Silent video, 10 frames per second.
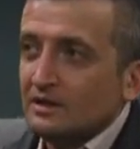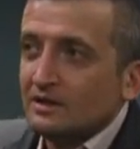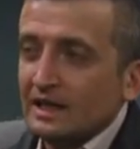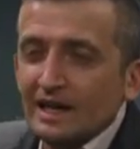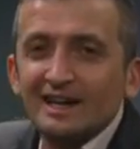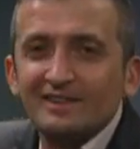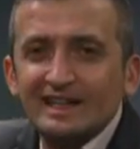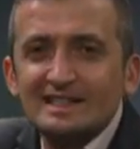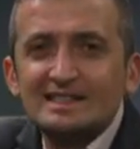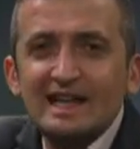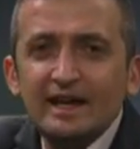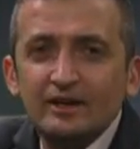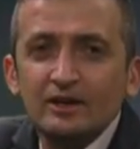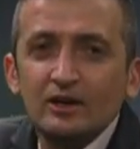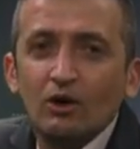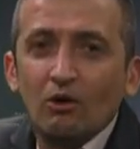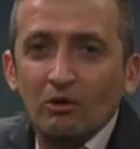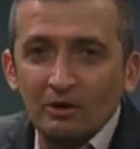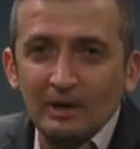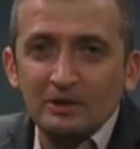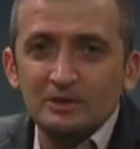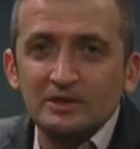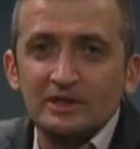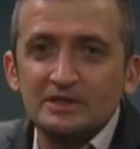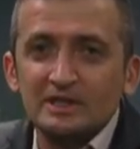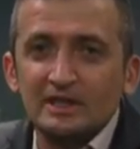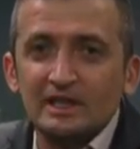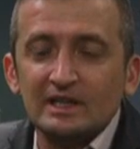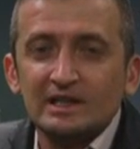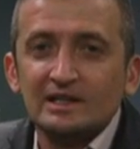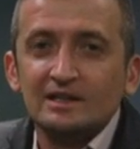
like kind of like a snake, or by using their cilia.